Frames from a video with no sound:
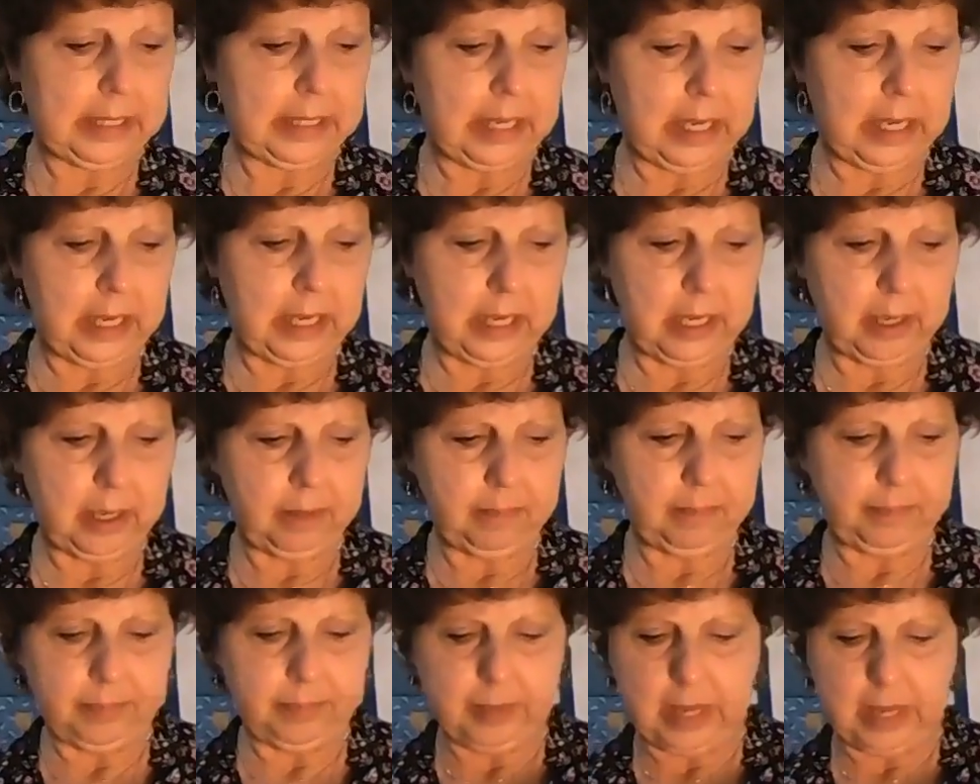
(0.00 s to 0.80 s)

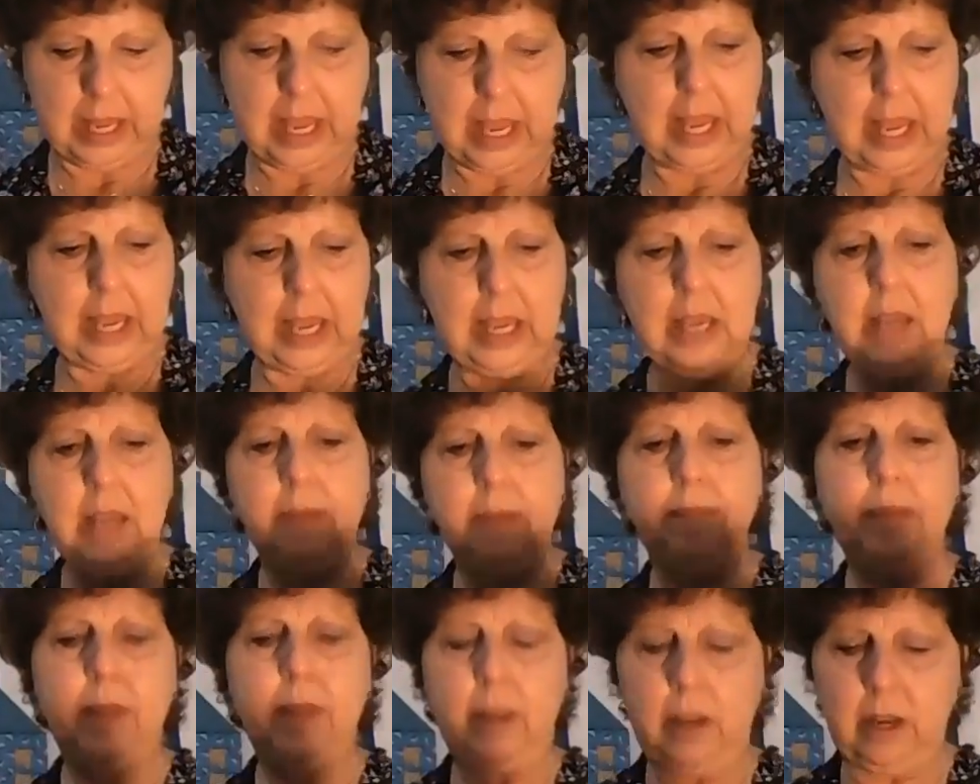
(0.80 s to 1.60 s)
A,
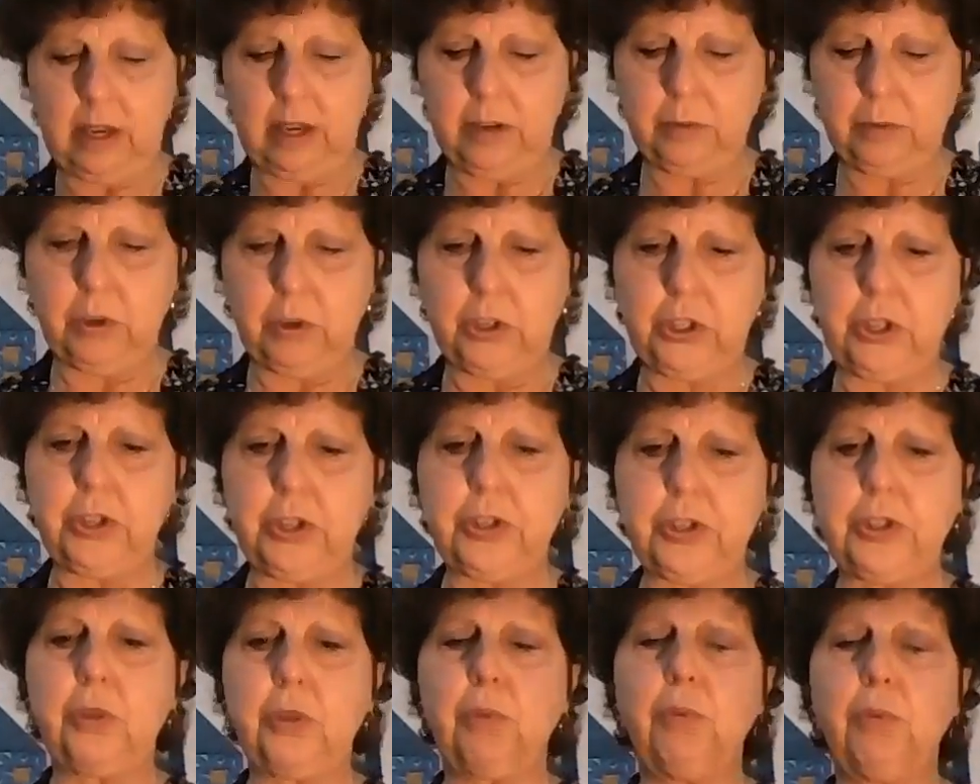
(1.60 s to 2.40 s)
which
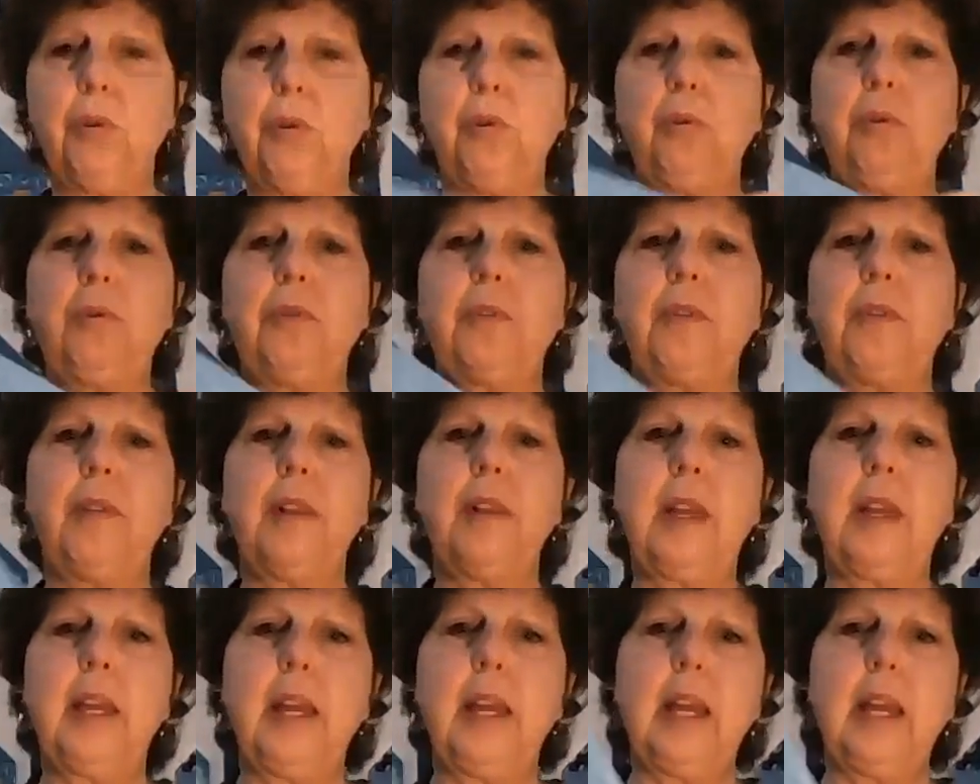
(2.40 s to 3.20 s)
is the roof,
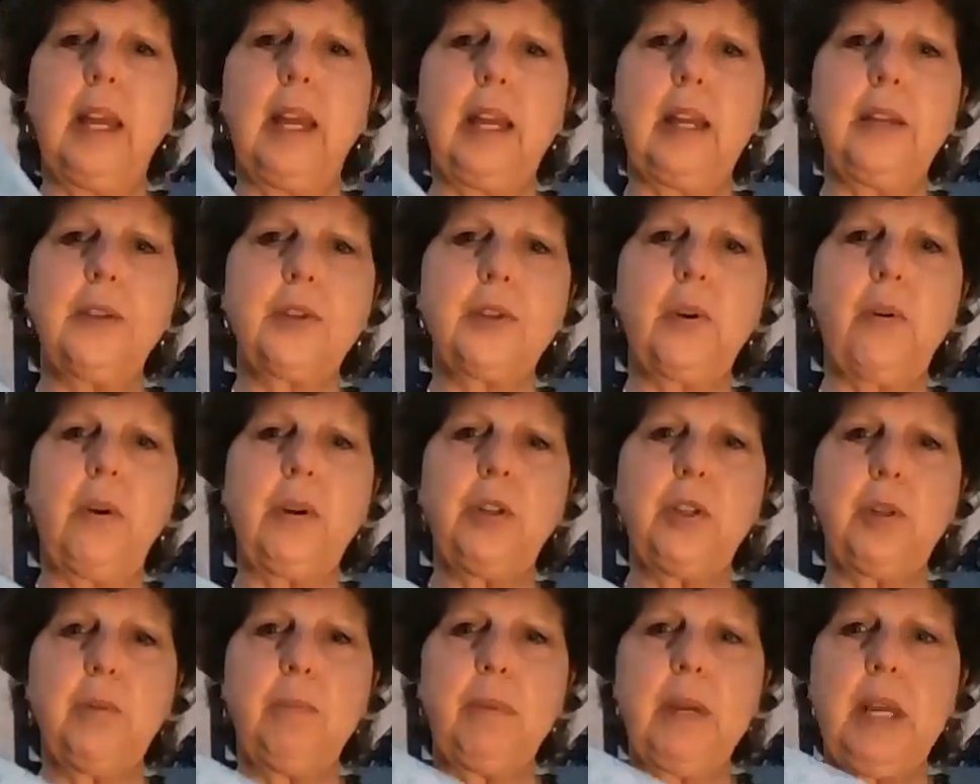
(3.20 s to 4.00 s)
is going
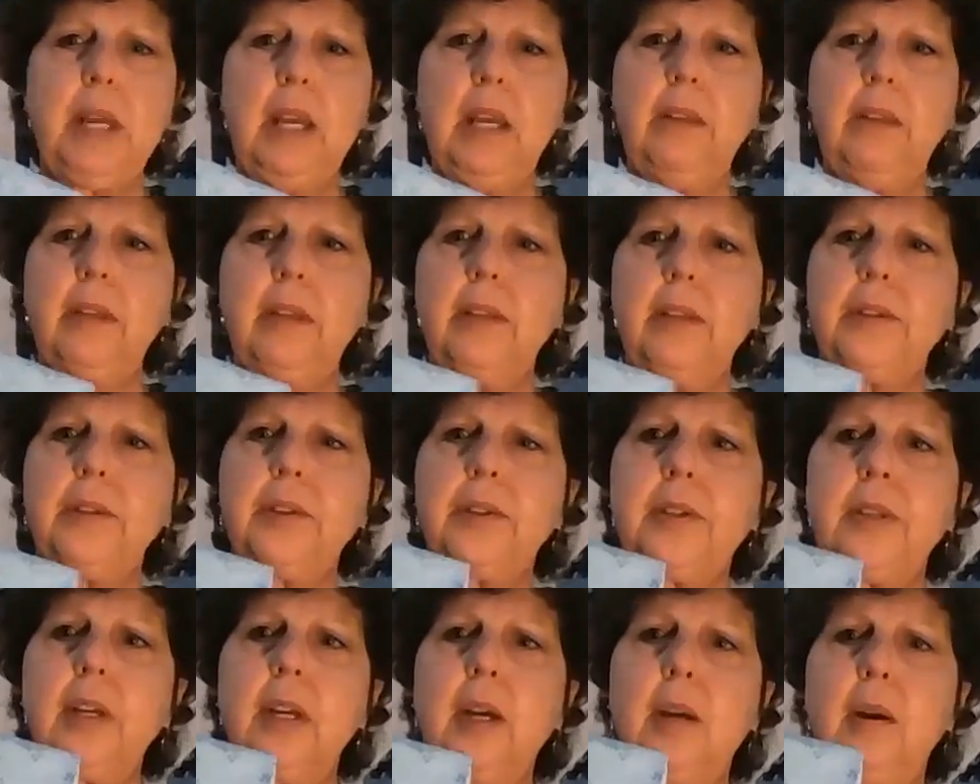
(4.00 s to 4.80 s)
to be
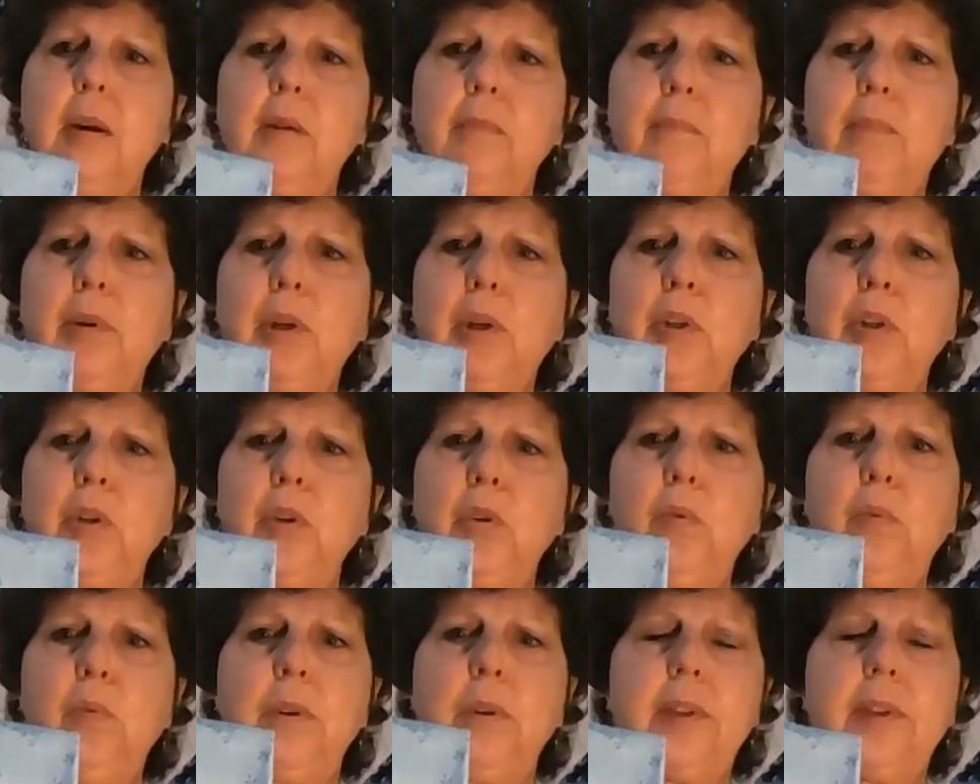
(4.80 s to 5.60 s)
this
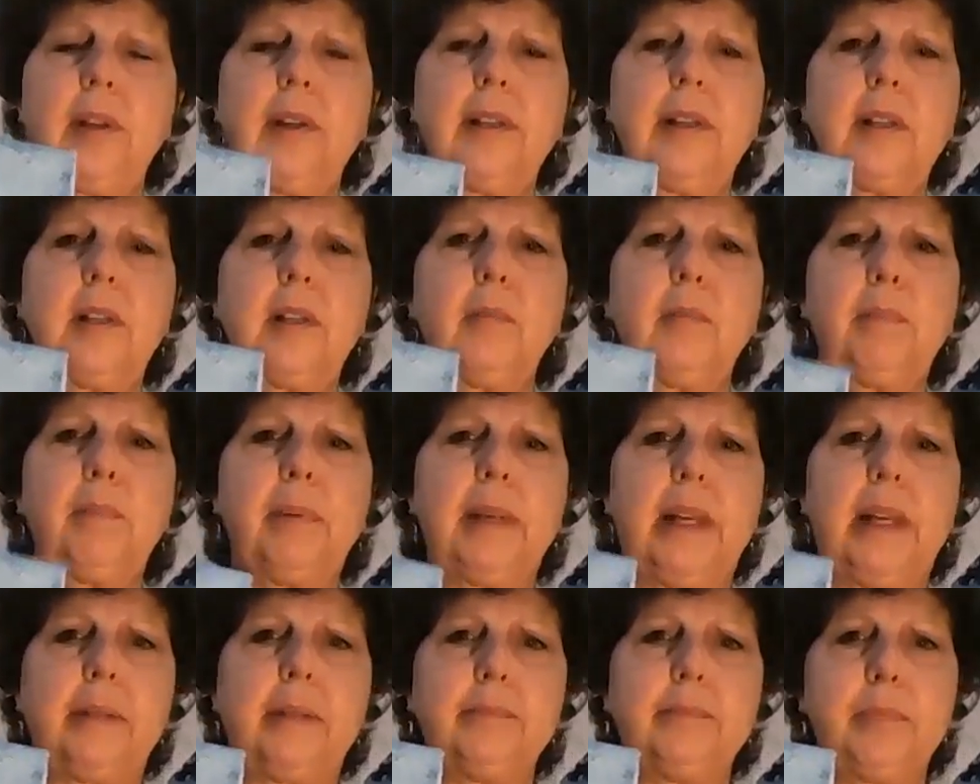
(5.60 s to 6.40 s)
blue with the little
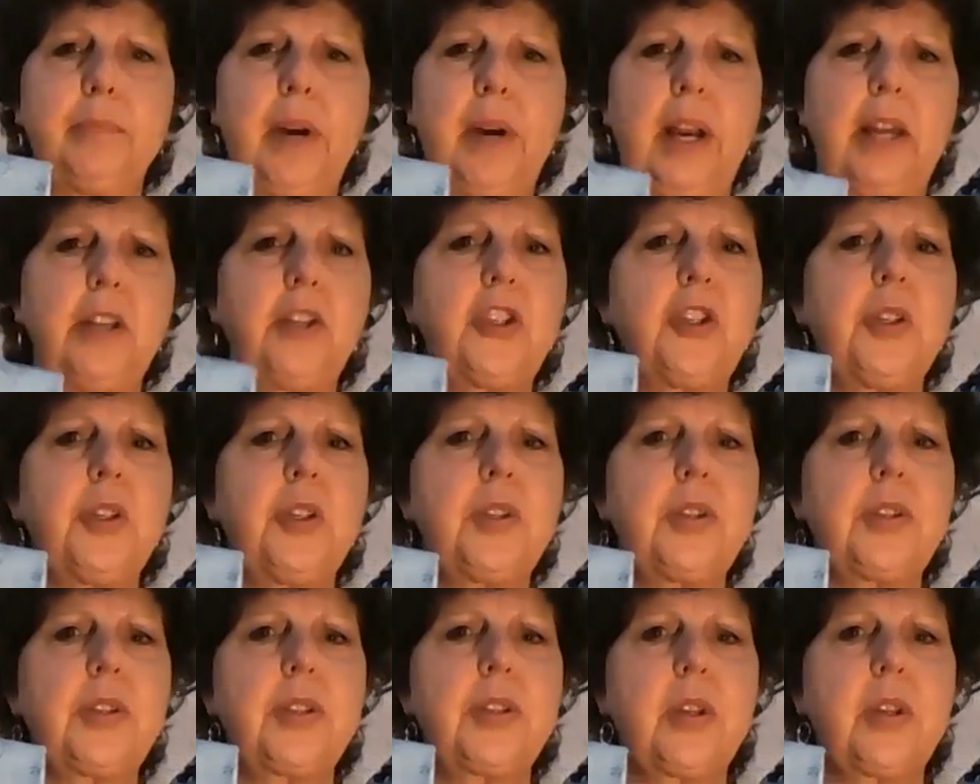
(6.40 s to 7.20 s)

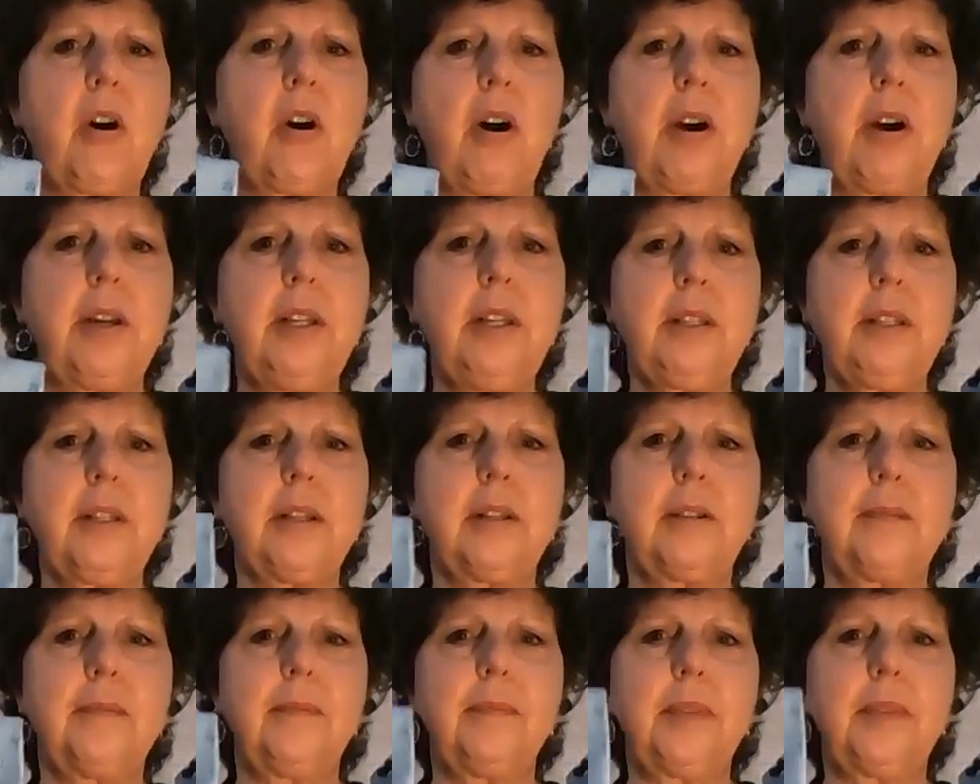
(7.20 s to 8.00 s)
branches on it,
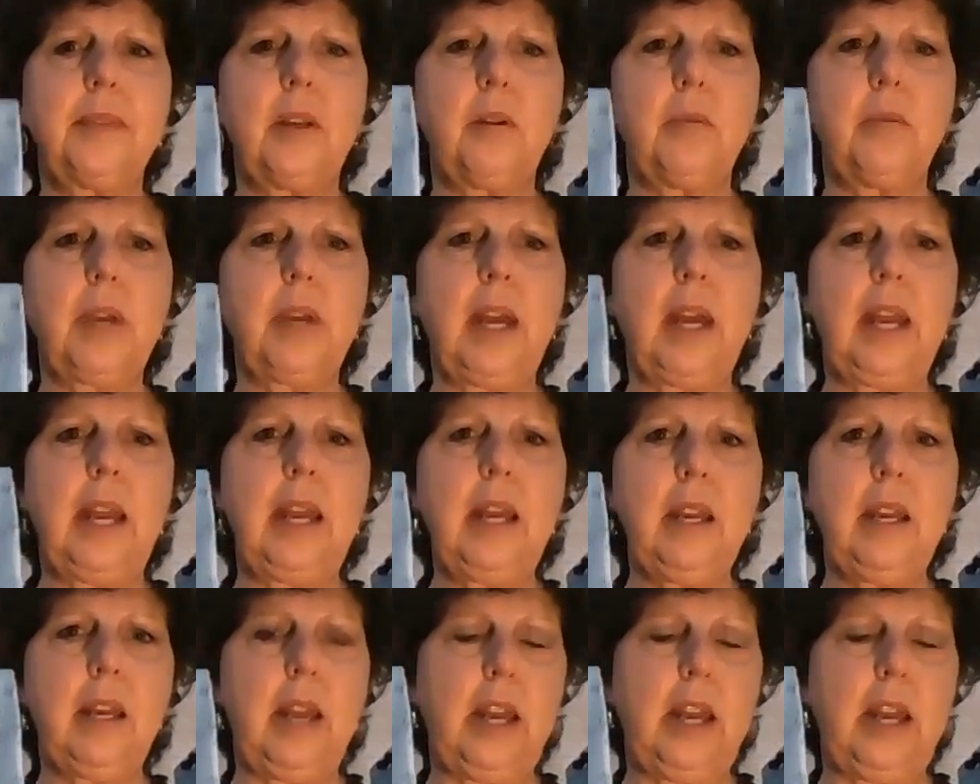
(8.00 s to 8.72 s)
okay?